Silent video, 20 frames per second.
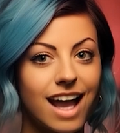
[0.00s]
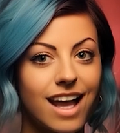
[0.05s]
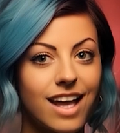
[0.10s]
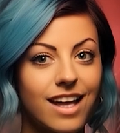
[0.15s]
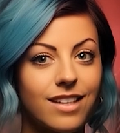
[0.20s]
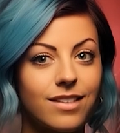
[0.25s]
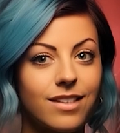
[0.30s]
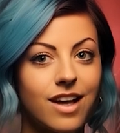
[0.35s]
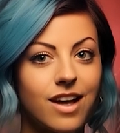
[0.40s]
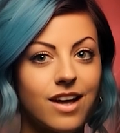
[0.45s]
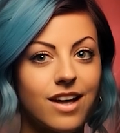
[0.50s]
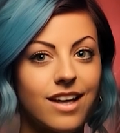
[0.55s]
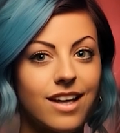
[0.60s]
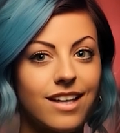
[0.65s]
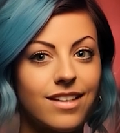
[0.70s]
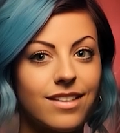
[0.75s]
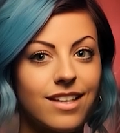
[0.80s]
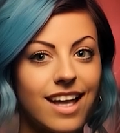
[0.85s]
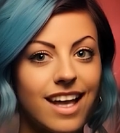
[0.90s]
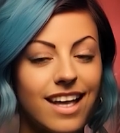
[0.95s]
Hey there,
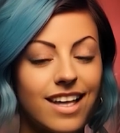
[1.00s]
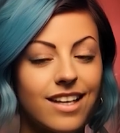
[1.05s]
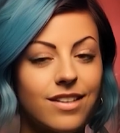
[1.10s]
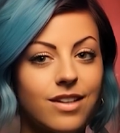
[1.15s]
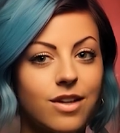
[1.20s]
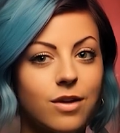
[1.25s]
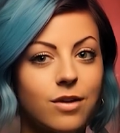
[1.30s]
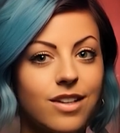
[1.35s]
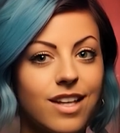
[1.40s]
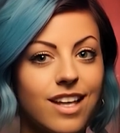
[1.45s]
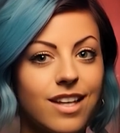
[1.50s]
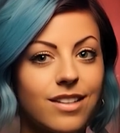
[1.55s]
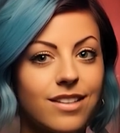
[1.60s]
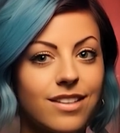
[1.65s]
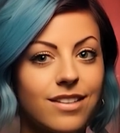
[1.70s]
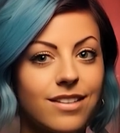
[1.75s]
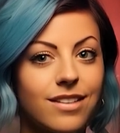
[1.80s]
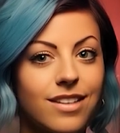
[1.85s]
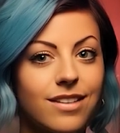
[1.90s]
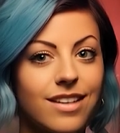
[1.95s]
tech
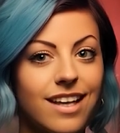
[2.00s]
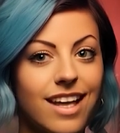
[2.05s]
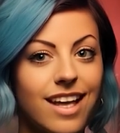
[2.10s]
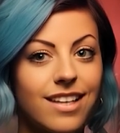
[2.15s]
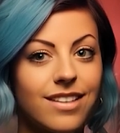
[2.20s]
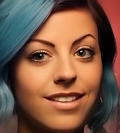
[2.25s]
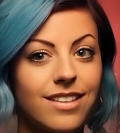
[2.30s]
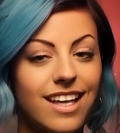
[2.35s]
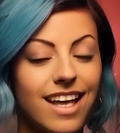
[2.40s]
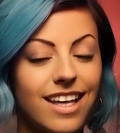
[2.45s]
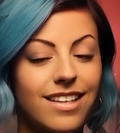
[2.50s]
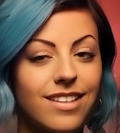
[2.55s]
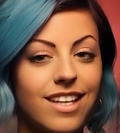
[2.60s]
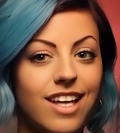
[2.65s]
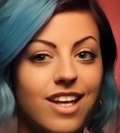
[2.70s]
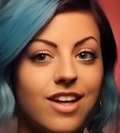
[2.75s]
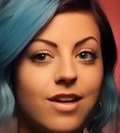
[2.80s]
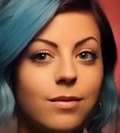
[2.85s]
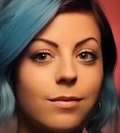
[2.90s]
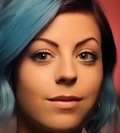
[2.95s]
enthusiasts. It's Nix
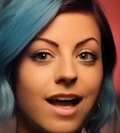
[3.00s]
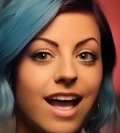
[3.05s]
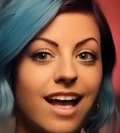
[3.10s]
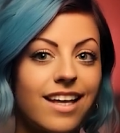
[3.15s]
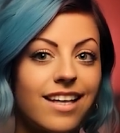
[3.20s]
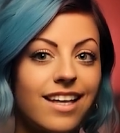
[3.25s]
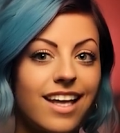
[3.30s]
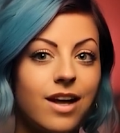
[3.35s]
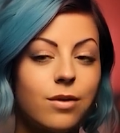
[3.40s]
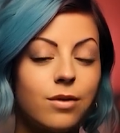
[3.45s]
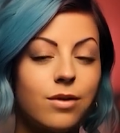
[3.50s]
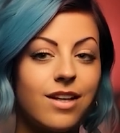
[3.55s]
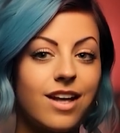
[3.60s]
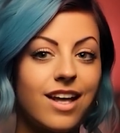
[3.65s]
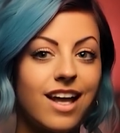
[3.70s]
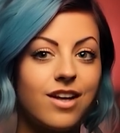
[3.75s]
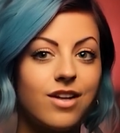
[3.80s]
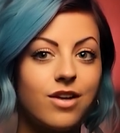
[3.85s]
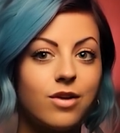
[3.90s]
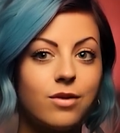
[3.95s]
here, back again with
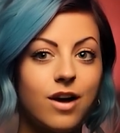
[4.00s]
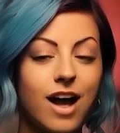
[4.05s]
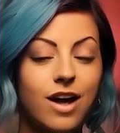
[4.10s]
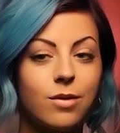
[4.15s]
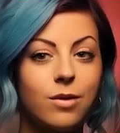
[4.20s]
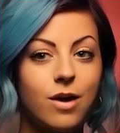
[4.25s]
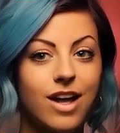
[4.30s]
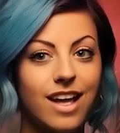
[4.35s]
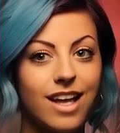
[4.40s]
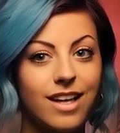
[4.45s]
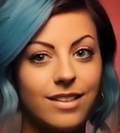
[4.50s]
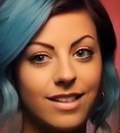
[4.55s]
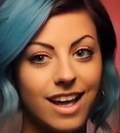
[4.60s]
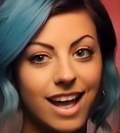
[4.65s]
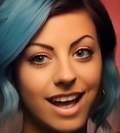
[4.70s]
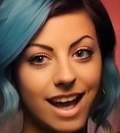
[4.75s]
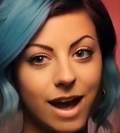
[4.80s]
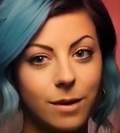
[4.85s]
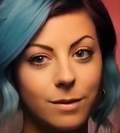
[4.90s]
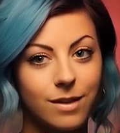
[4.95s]
another groundbreaking
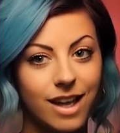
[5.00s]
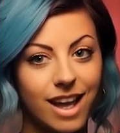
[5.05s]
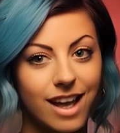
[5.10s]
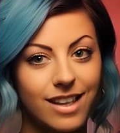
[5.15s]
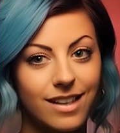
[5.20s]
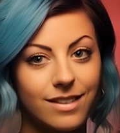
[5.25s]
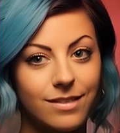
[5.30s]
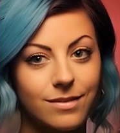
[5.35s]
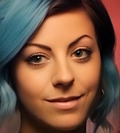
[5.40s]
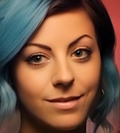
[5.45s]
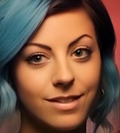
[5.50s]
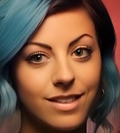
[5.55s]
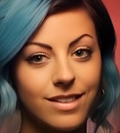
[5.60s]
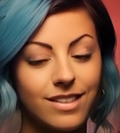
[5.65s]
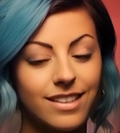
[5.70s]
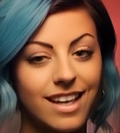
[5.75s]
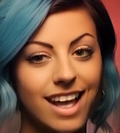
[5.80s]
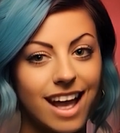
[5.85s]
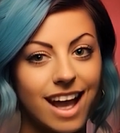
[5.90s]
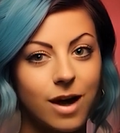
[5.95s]
tech update.
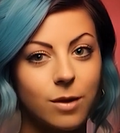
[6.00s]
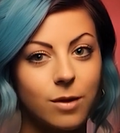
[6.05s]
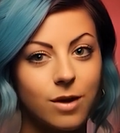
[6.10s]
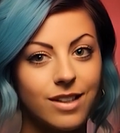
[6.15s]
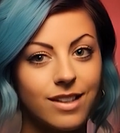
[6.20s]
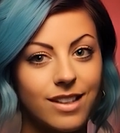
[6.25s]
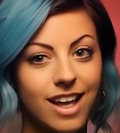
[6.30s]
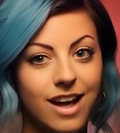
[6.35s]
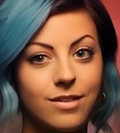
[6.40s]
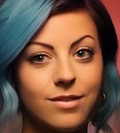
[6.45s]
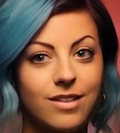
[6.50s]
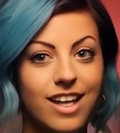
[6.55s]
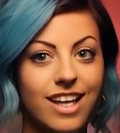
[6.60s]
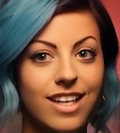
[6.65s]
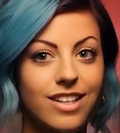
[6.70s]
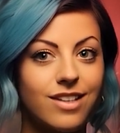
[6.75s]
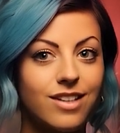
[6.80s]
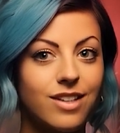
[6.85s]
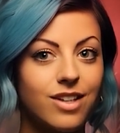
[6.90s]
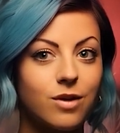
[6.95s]
Today, we're delving
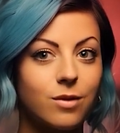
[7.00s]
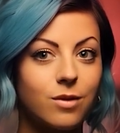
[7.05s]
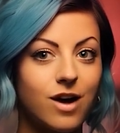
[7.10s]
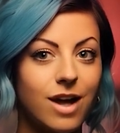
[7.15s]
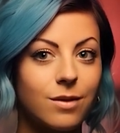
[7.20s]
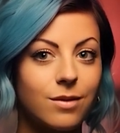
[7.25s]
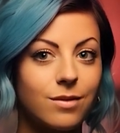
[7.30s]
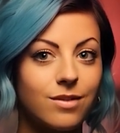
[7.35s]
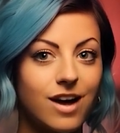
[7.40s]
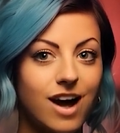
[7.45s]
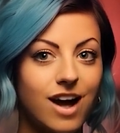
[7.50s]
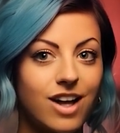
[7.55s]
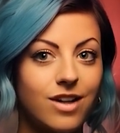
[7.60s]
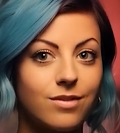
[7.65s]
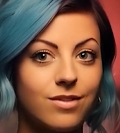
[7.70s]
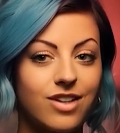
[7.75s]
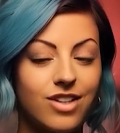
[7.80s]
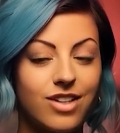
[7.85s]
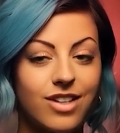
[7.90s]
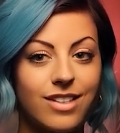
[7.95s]
into the realm of
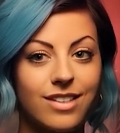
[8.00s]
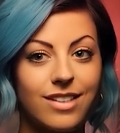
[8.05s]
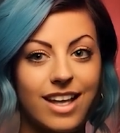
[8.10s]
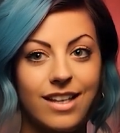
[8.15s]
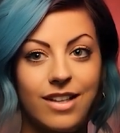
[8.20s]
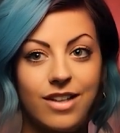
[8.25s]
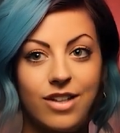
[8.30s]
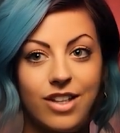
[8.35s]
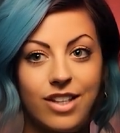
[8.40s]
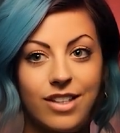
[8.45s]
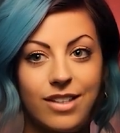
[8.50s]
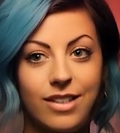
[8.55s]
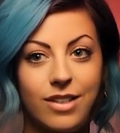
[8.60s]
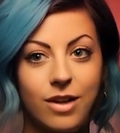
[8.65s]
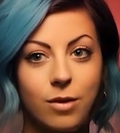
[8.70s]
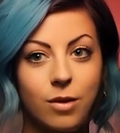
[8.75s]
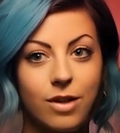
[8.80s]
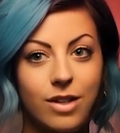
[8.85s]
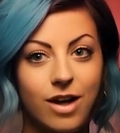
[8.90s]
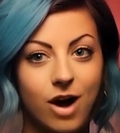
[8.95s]
artificial intelligence
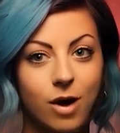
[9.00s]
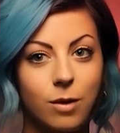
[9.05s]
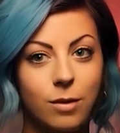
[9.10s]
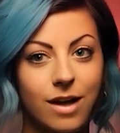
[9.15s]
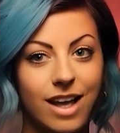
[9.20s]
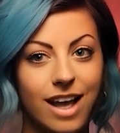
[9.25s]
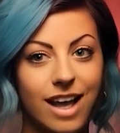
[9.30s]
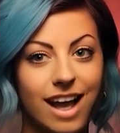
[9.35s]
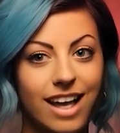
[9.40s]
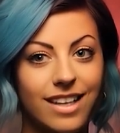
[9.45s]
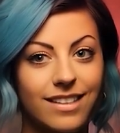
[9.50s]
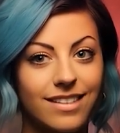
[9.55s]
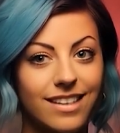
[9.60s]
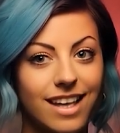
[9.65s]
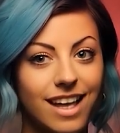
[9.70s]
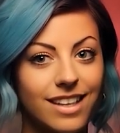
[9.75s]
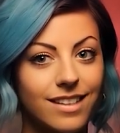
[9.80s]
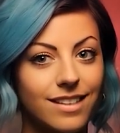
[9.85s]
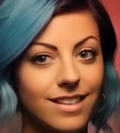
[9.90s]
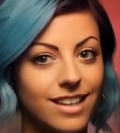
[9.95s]
with OpenAI's
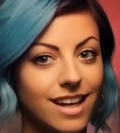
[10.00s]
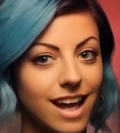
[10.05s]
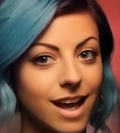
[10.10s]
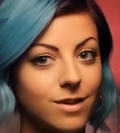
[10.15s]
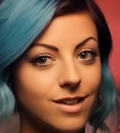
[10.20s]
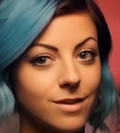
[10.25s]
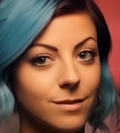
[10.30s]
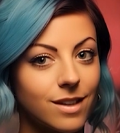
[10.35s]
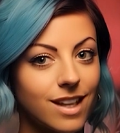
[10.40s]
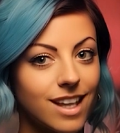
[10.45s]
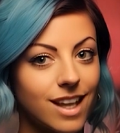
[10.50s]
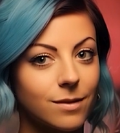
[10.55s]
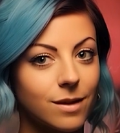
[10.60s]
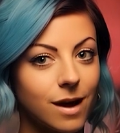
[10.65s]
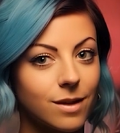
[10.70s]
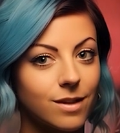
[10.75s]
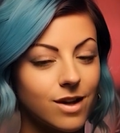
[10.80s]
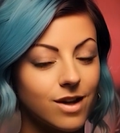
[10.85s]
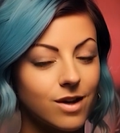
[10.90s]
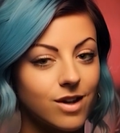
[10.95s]
latest announcement
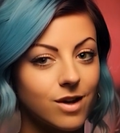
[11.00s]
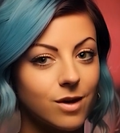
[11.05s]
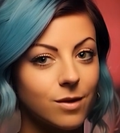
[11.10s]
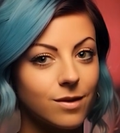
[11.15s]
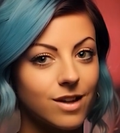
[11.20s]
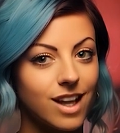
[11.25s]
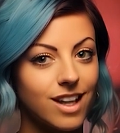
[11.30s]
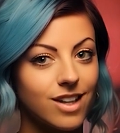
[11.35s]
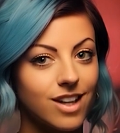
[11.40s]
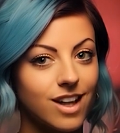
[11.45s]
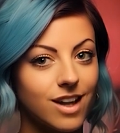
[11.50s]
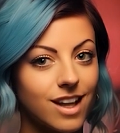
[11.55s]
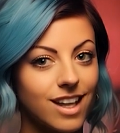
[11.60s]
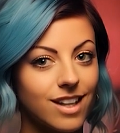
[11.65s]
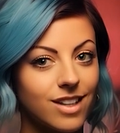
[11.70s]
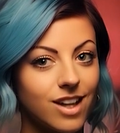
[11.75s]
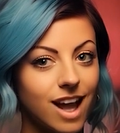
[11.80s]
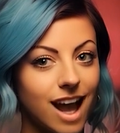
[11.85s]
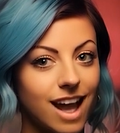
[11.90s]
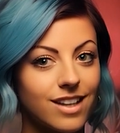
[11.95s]
about their new feature
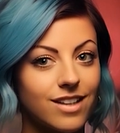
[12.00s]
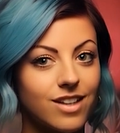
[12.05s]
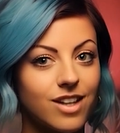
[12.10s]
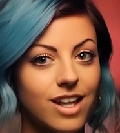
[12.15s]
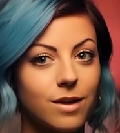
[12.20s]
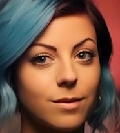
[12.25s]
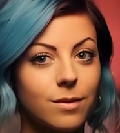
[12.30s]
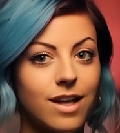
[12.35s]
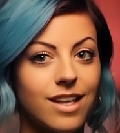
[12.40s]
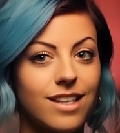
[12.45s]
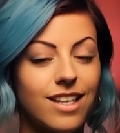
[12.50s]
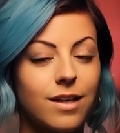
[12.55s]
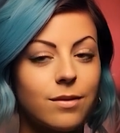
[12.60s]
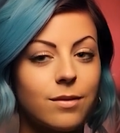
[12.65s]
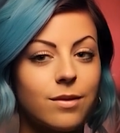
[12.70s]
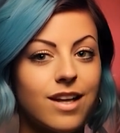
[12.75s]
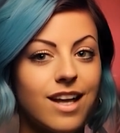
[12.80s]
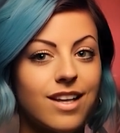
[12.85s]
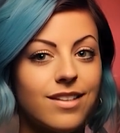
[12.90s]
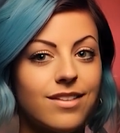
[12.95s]
in ChatGPT
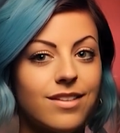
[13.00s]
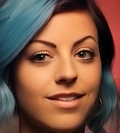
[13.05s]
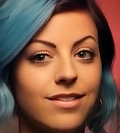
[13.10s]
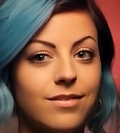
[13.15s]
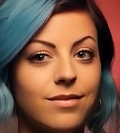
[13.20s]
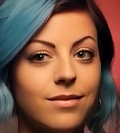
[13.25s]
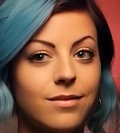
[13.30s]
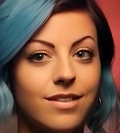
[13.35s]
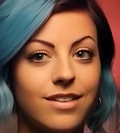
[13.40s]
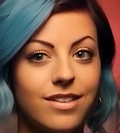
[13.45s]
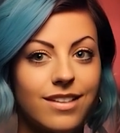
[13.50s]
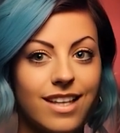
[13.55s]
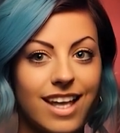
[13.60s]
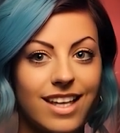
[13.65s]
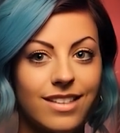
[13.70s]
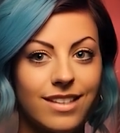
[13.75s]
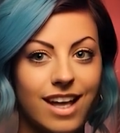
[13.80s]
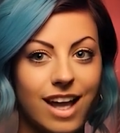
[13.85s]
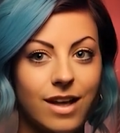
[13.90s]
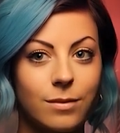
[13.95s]
Plus.
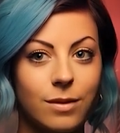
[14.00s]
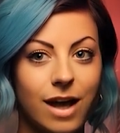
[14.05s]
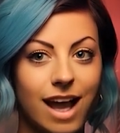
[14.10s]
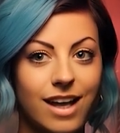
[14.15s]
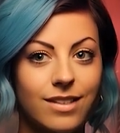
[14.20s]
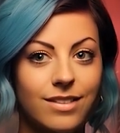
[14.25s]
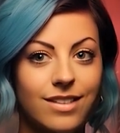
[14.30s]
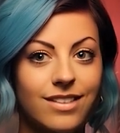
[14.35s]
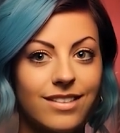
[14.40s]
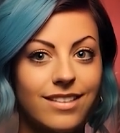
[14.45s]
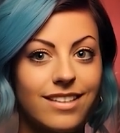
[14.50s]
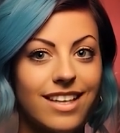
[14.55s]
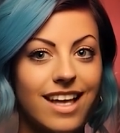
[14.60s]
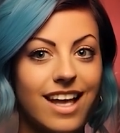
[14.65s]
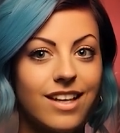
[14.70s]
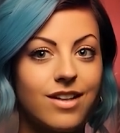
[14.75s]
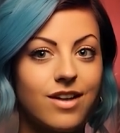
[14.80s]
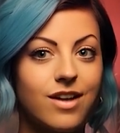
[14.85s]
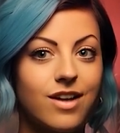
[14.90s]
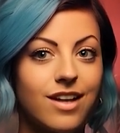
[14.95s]
Let's unpack this
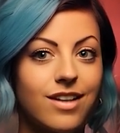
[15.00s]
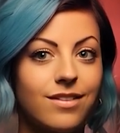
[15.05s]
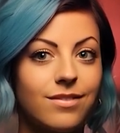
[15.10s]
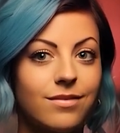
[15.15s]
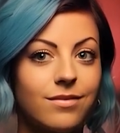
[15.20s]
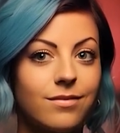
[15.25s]
together.